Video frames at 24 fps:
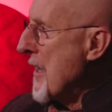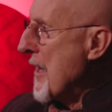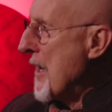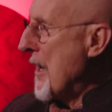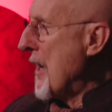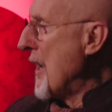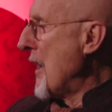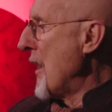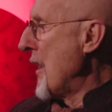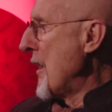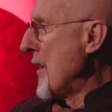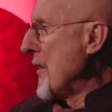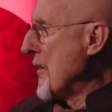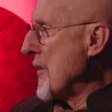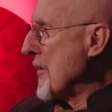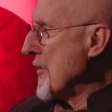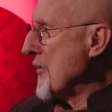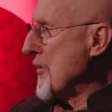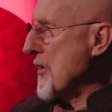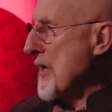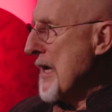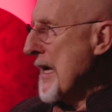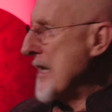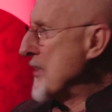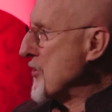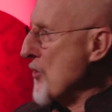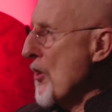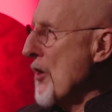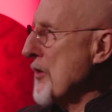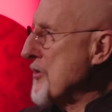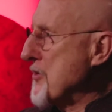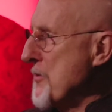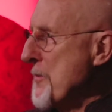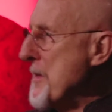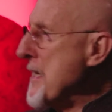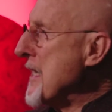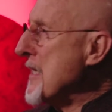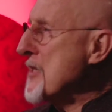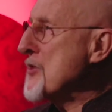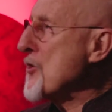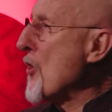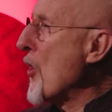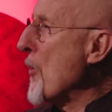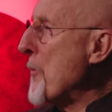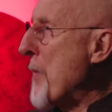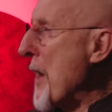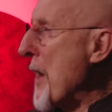Uh, it's all to me, it's all